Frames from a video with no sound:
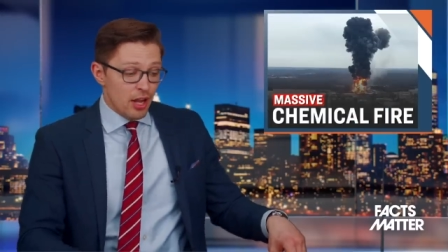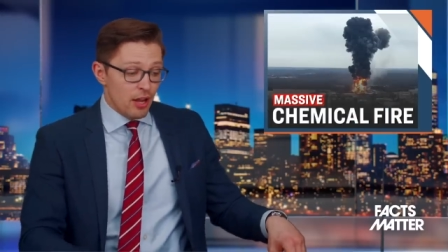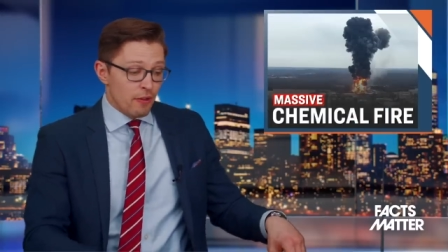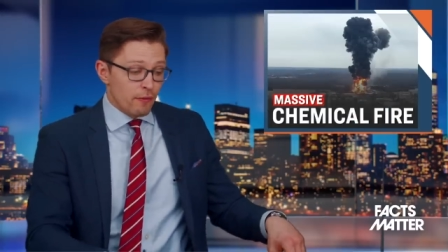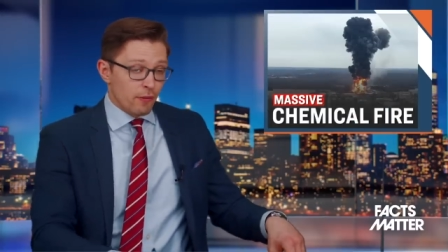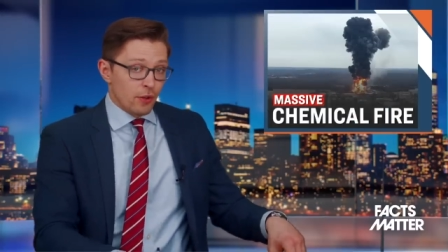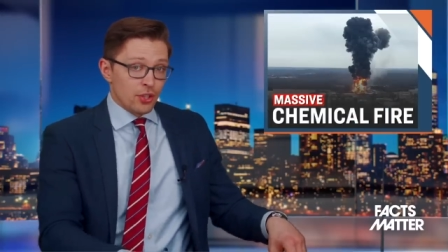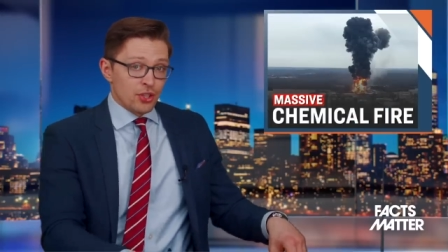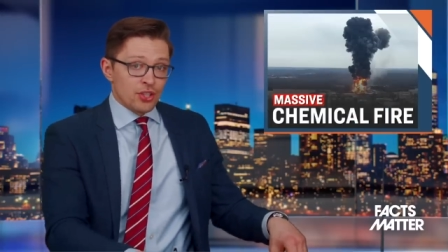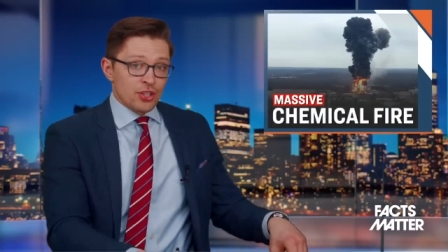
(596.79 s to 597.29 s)

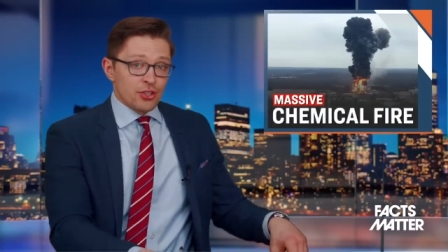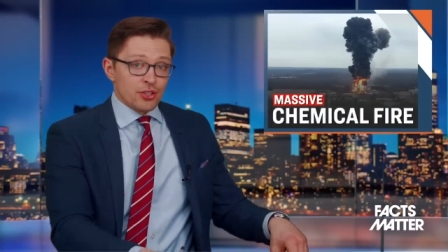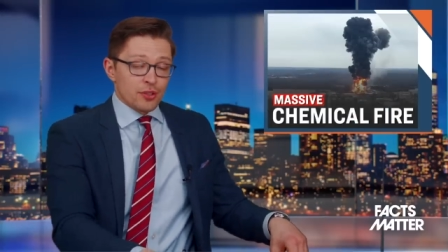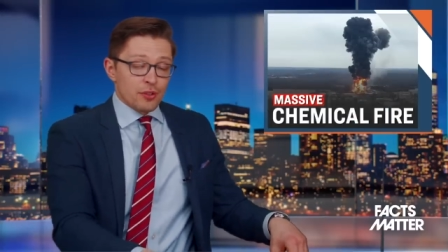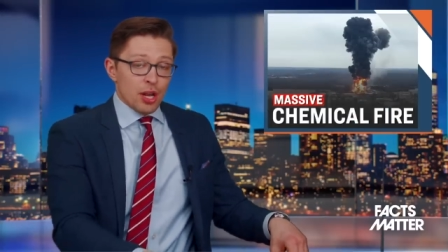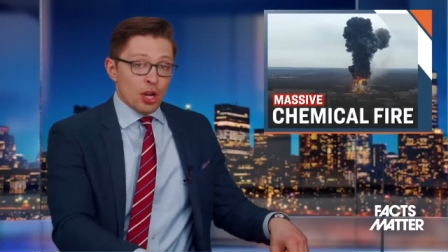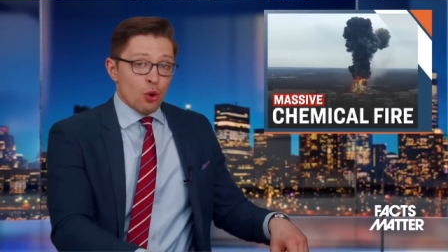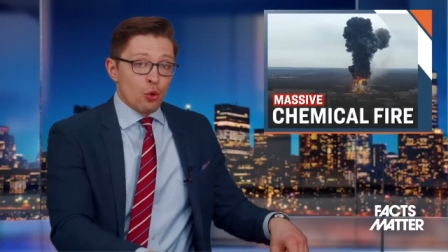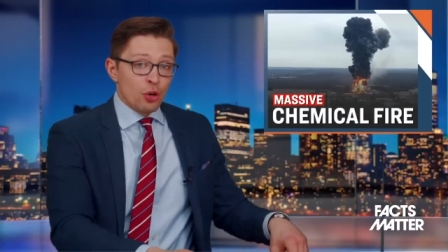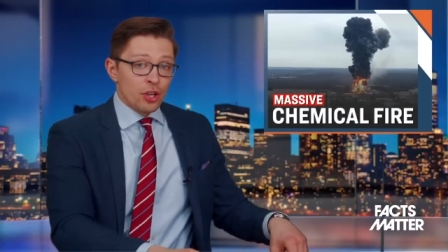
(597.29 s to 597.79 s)
For instance,
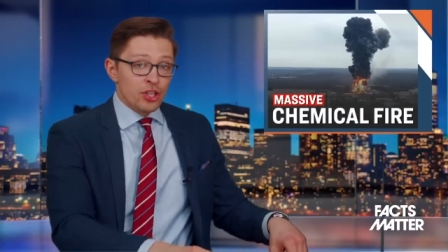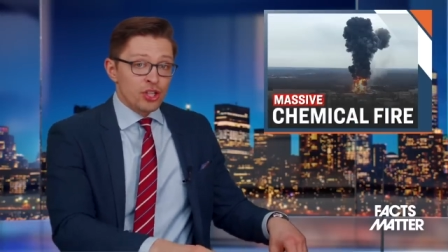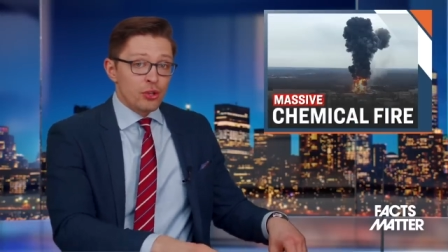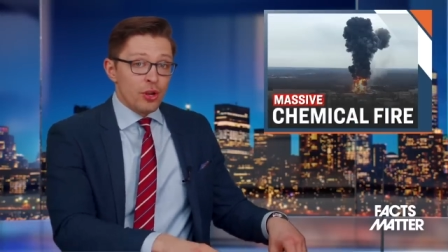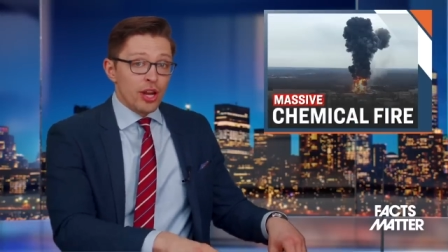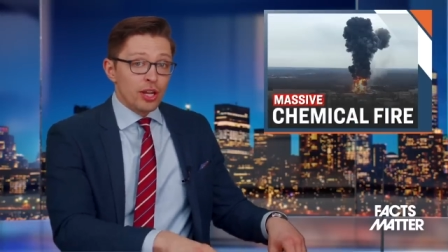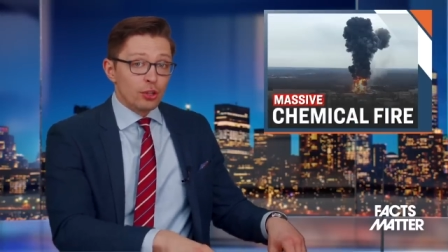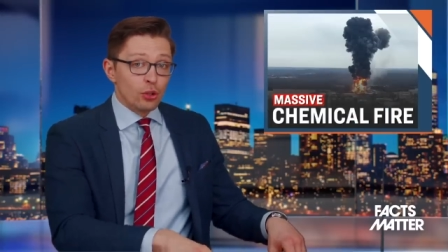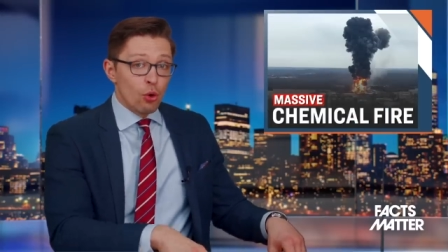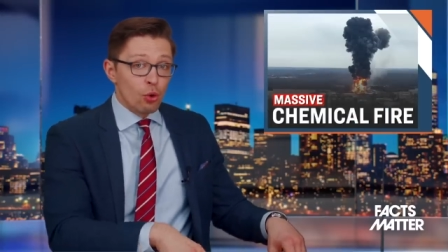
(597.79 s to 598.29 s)
according
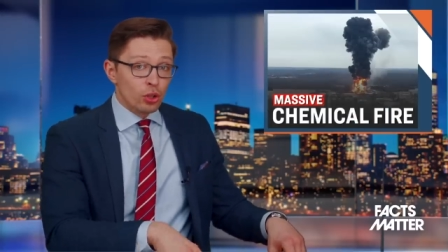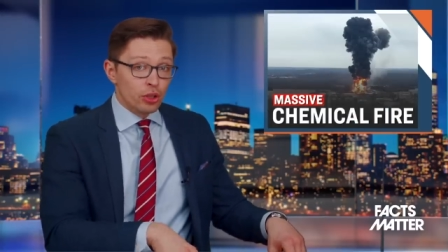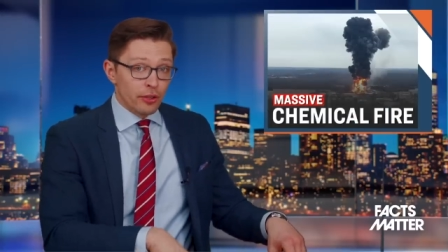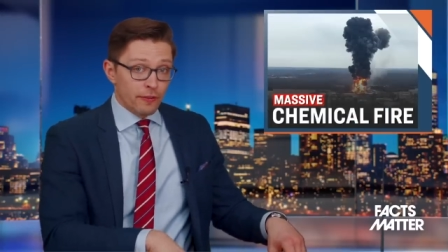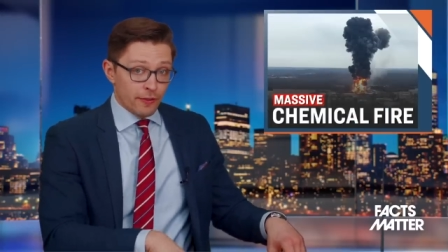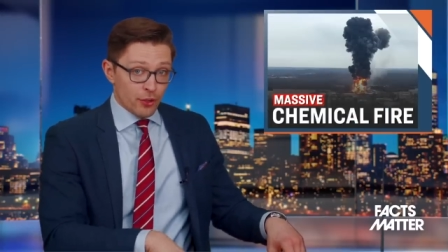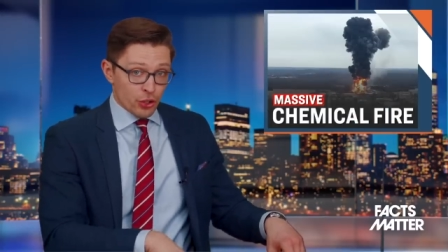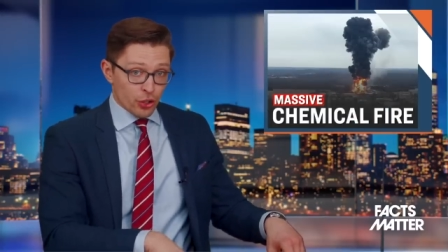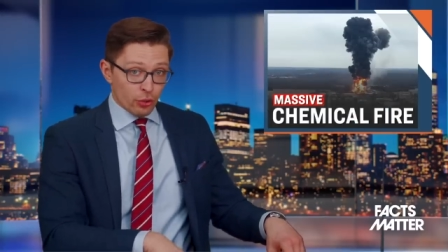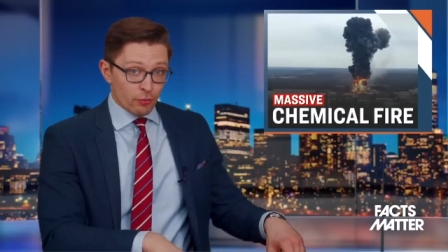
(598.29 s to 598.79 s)
to a local
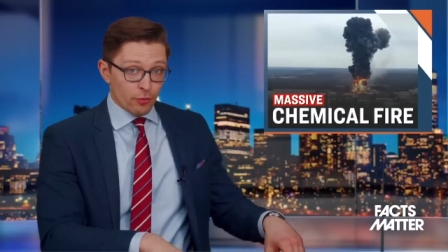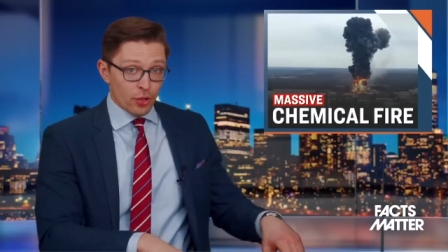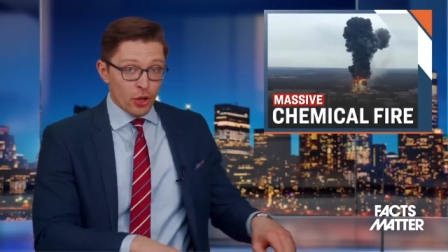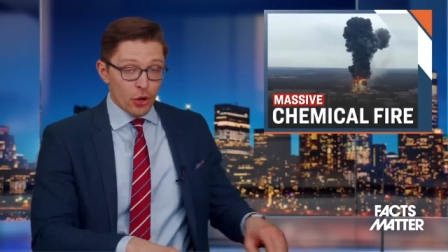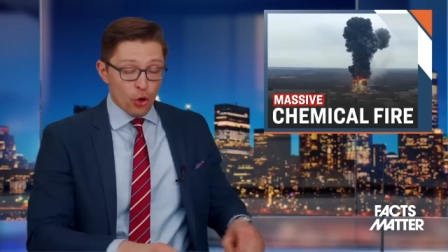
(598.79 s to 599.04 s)
official,